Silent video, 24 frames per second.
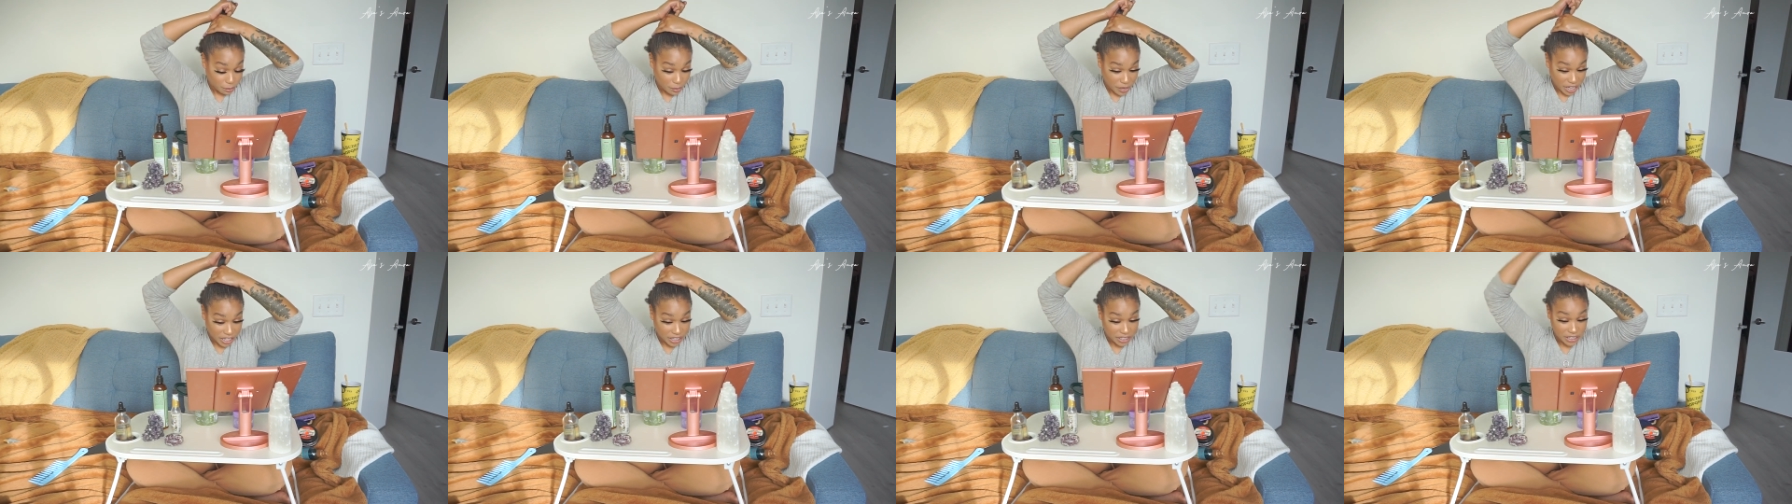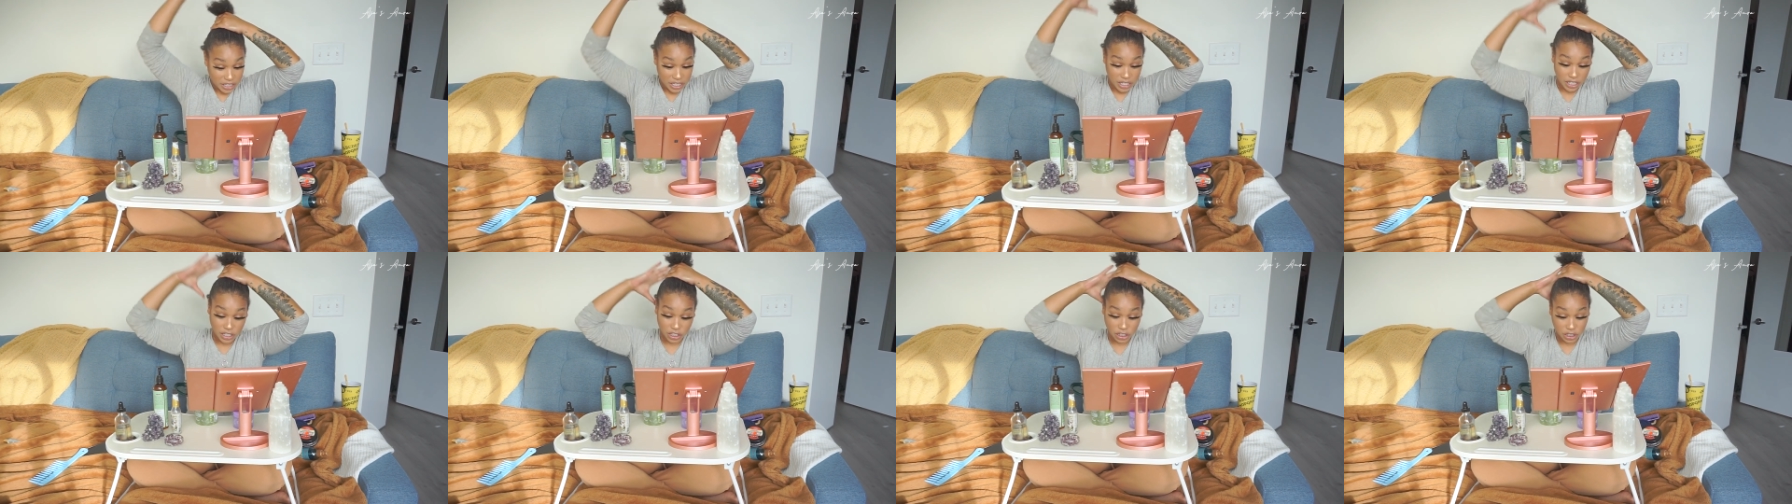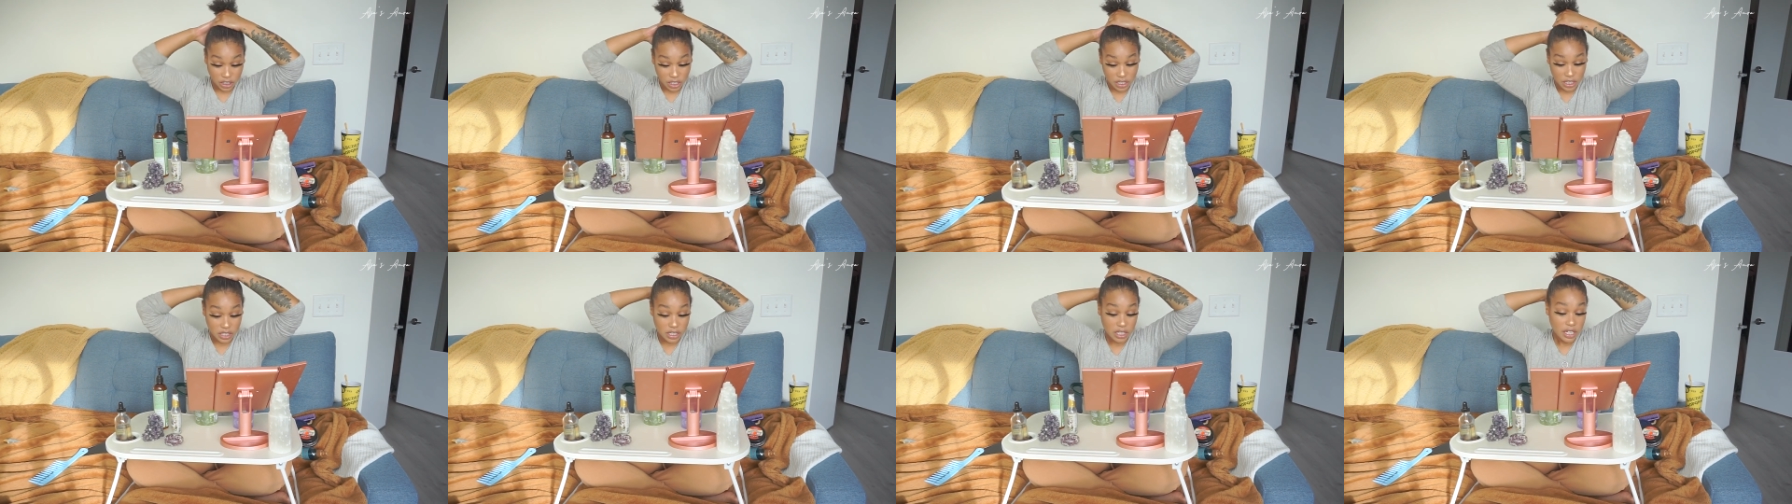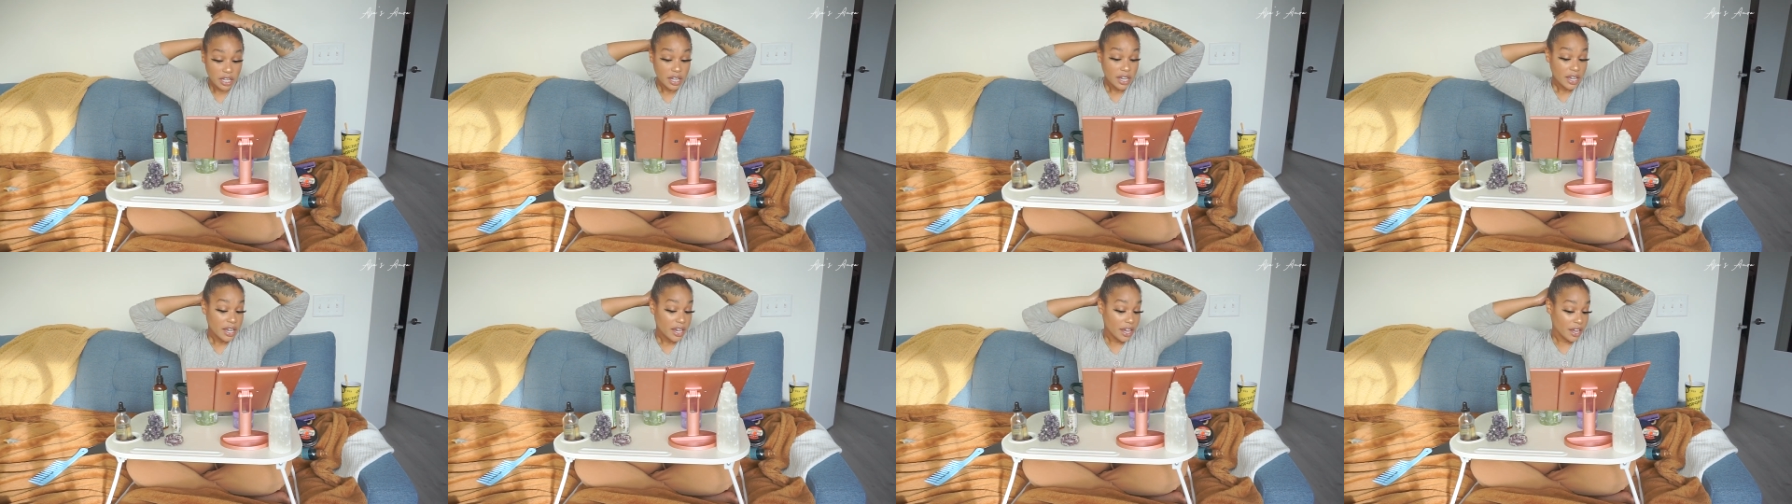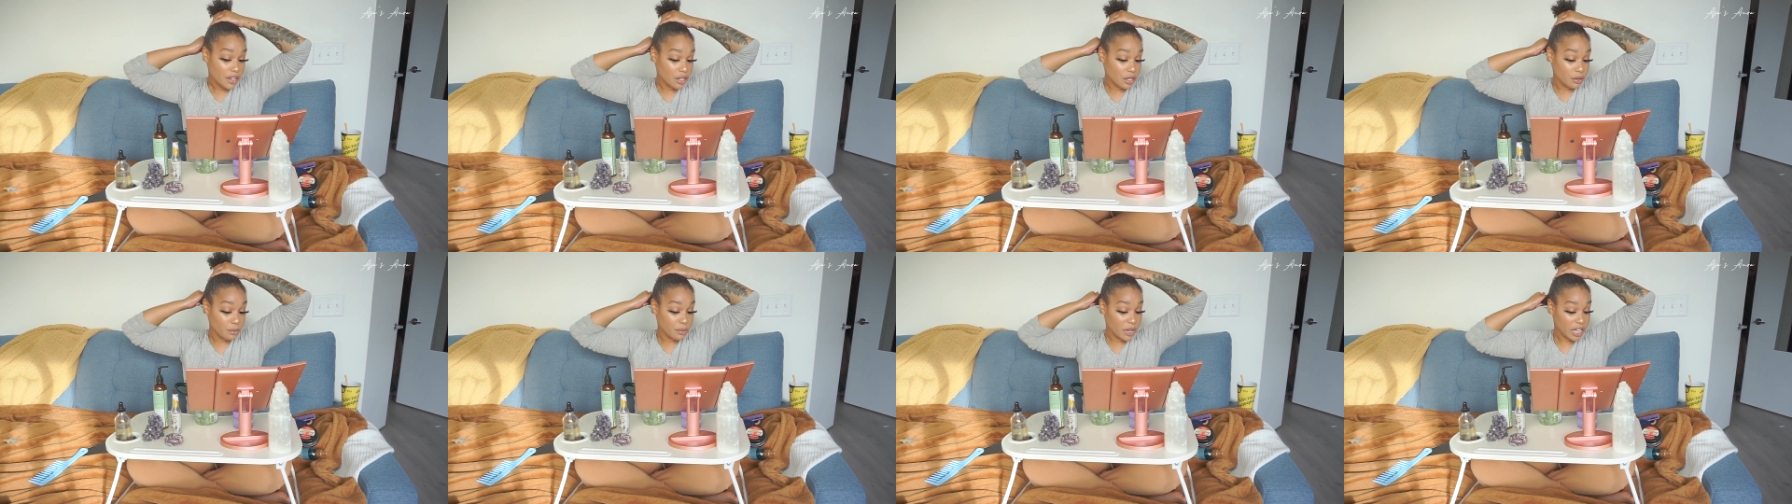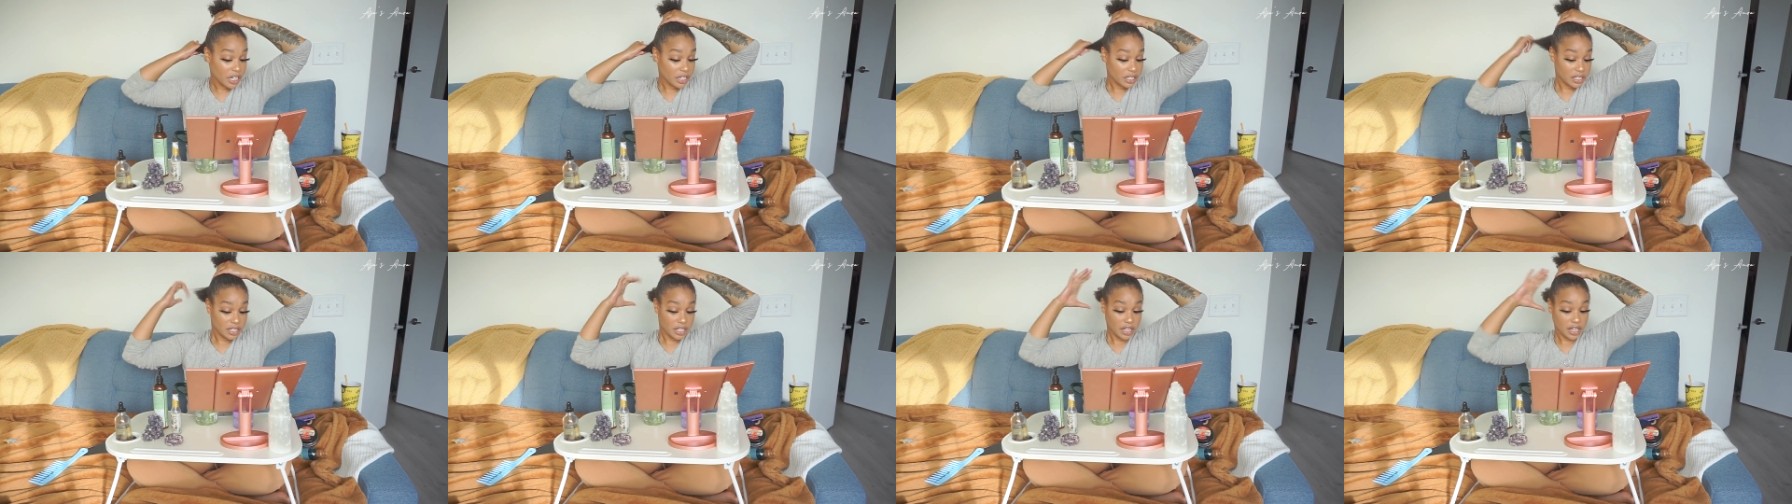meditations.
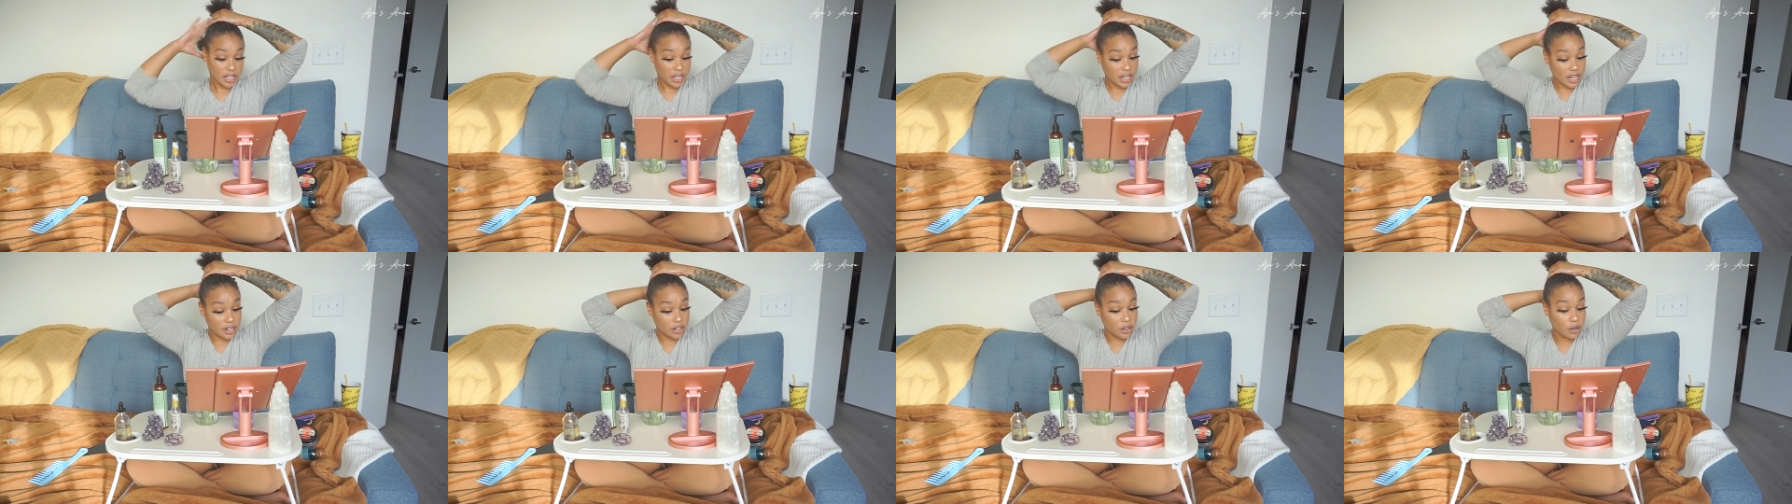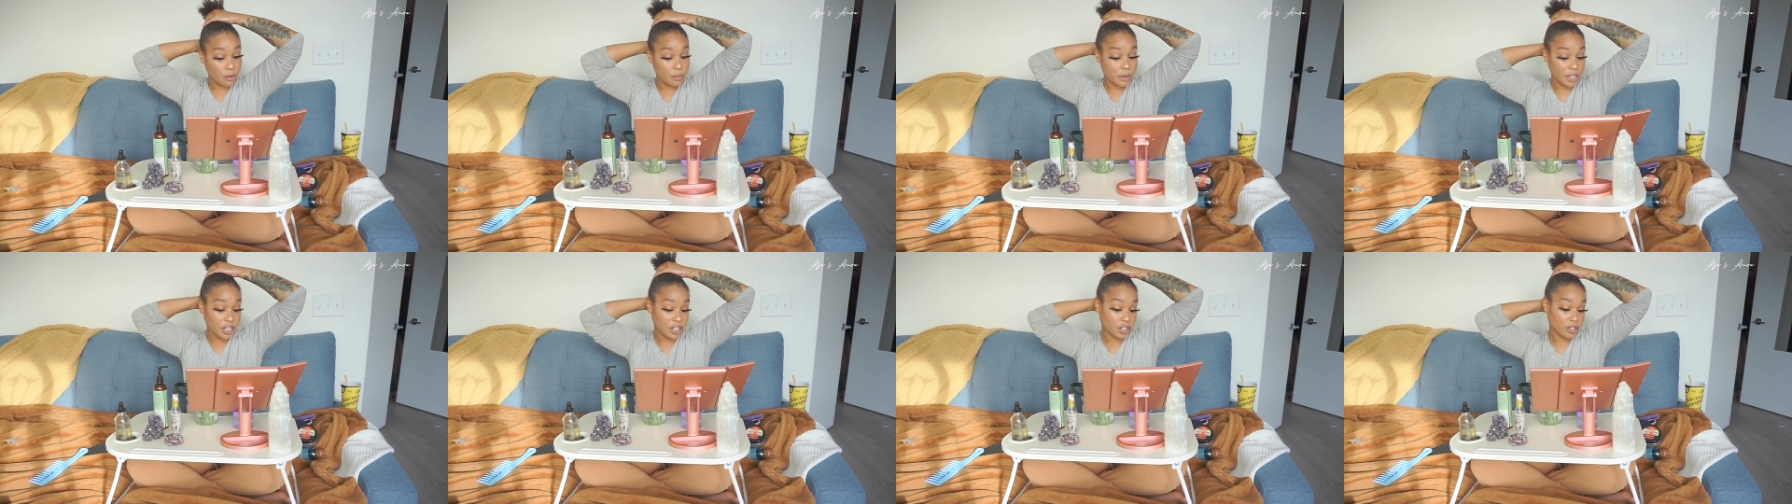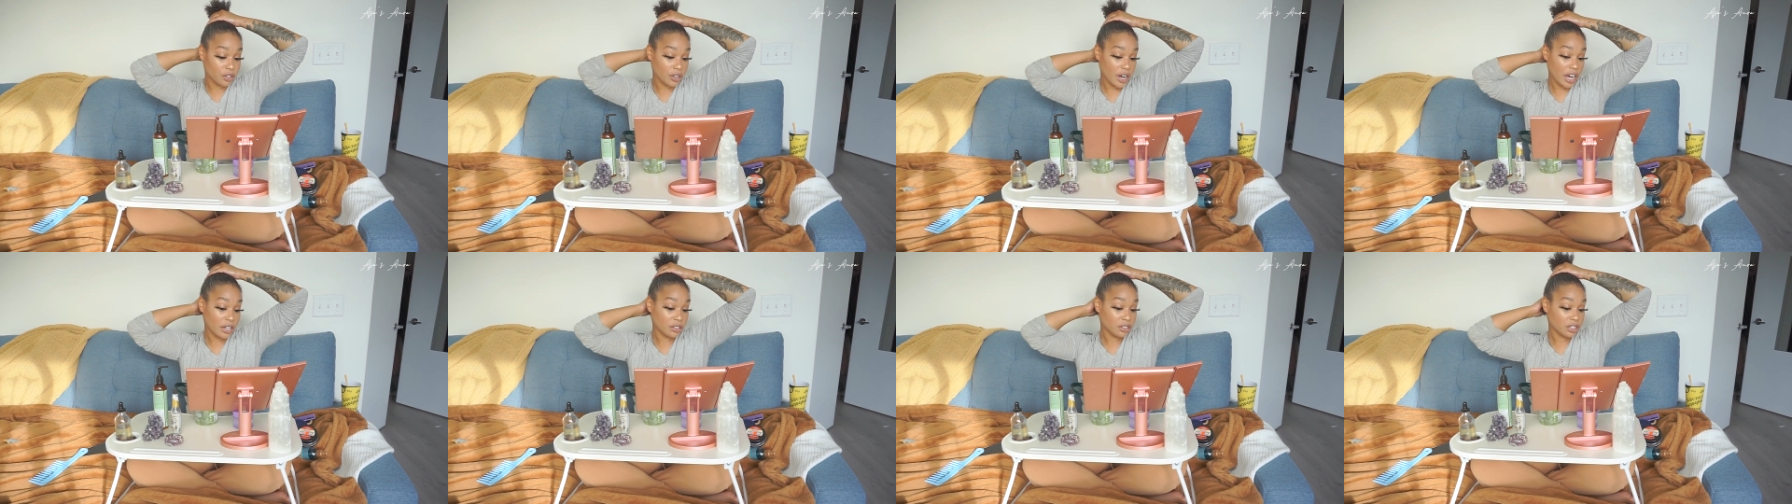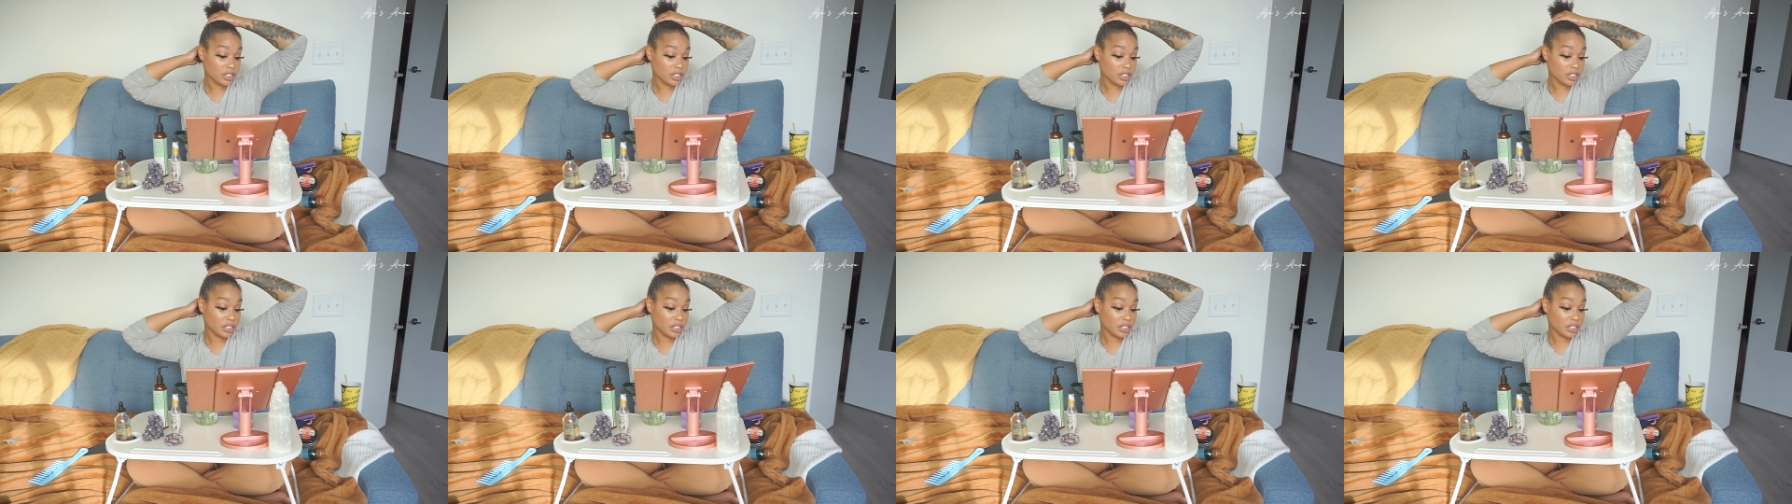Meditate and open your crown